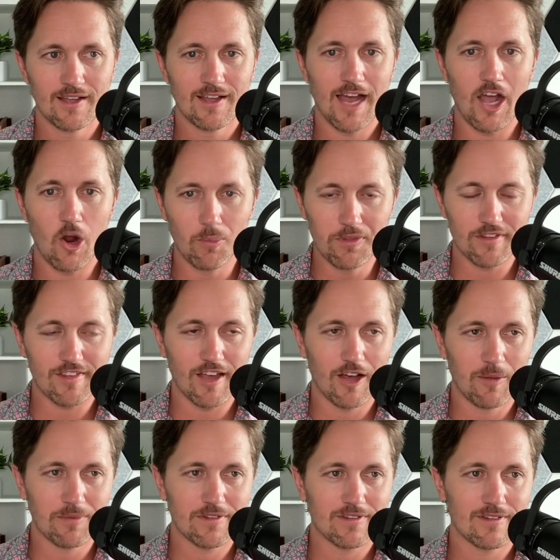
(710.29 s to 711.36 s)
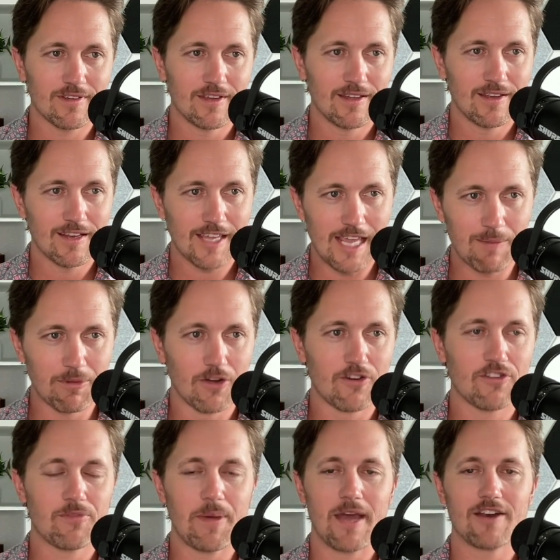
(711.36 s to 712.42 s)
I hope this helped. Keep learning
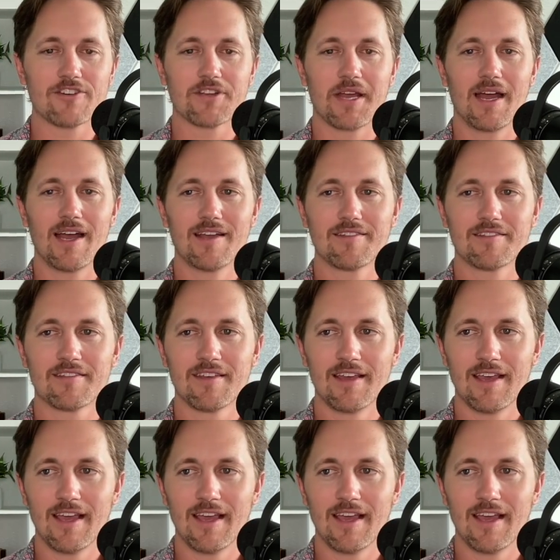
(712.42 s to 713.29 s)
Spanish, guys,